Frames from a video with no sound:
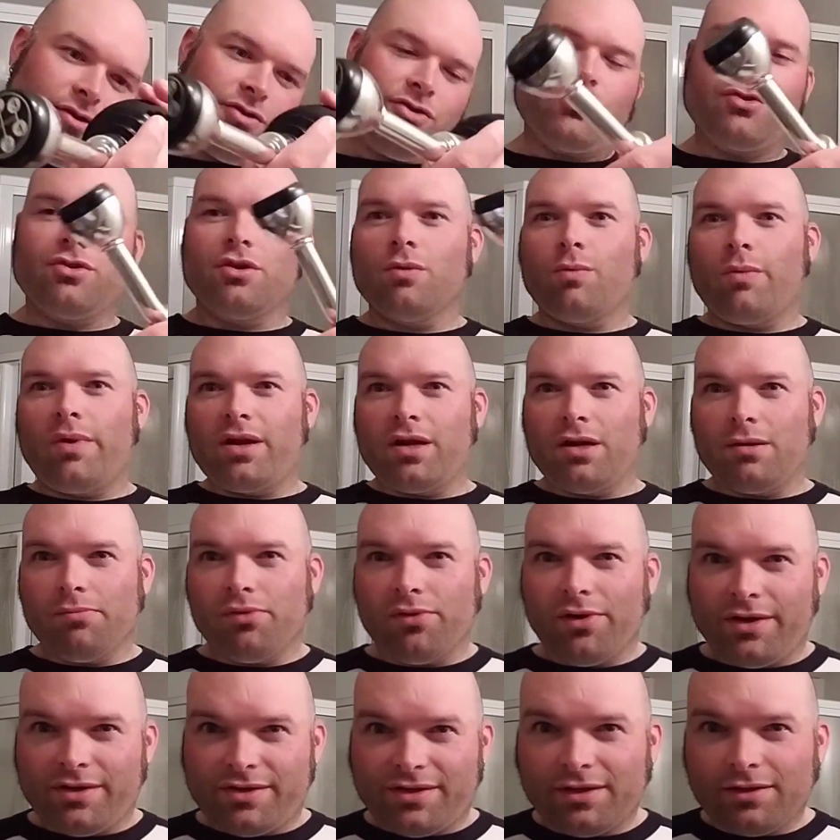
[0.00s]
Sure Winter
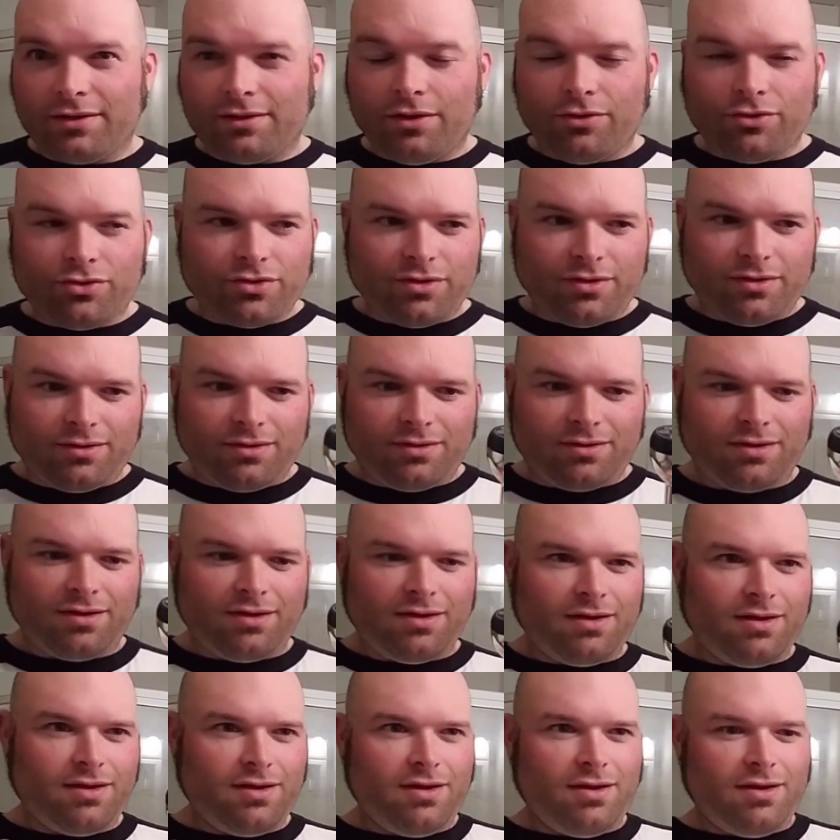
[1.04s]
bracing lotion.
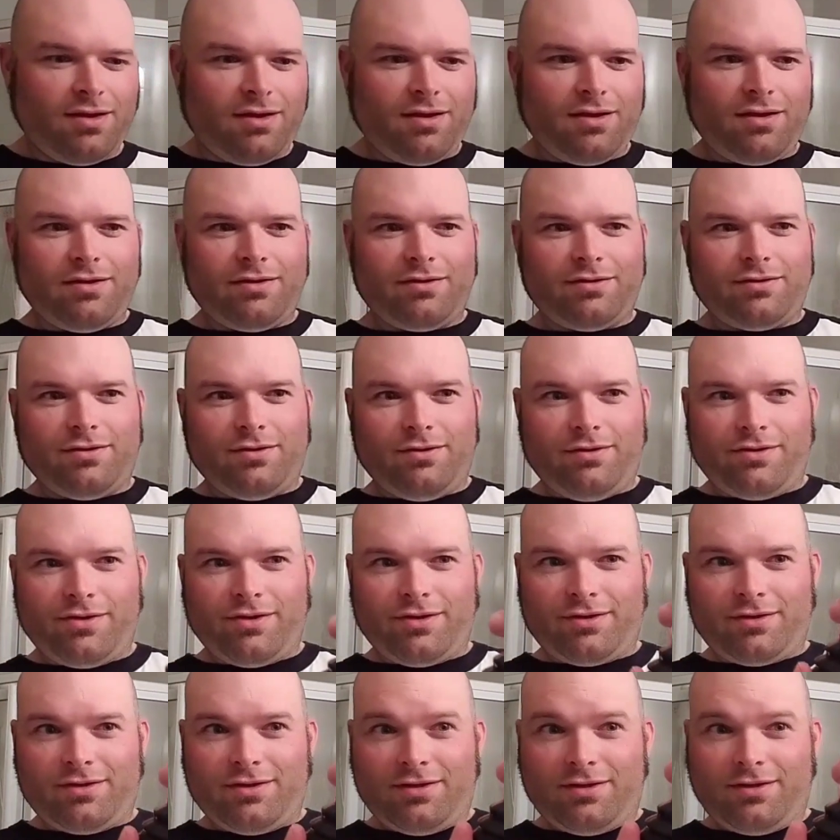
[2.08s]
So I
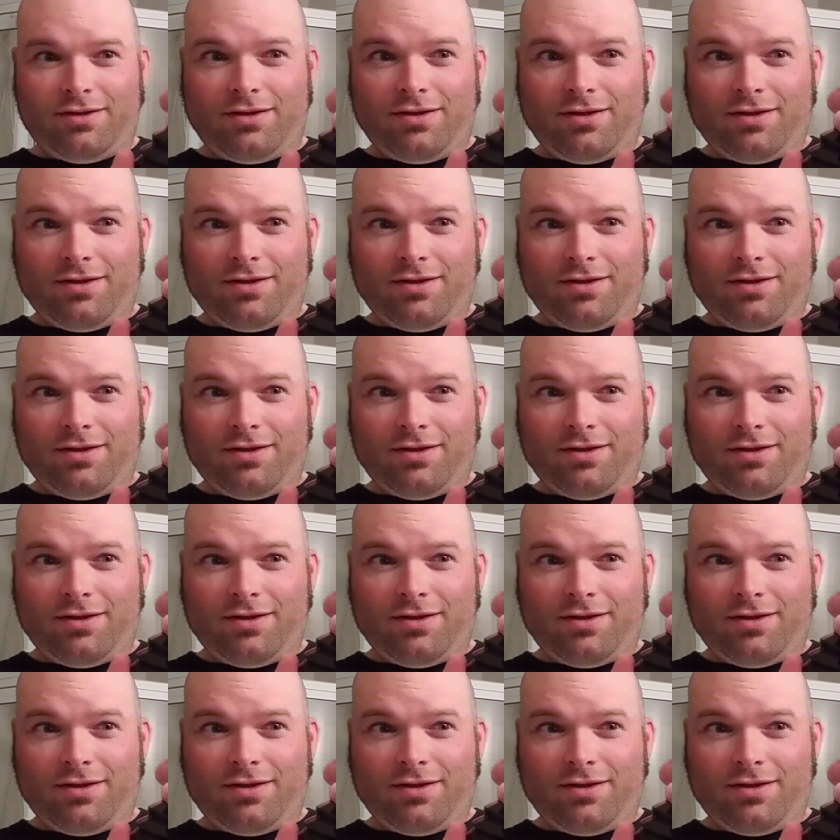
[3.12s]
just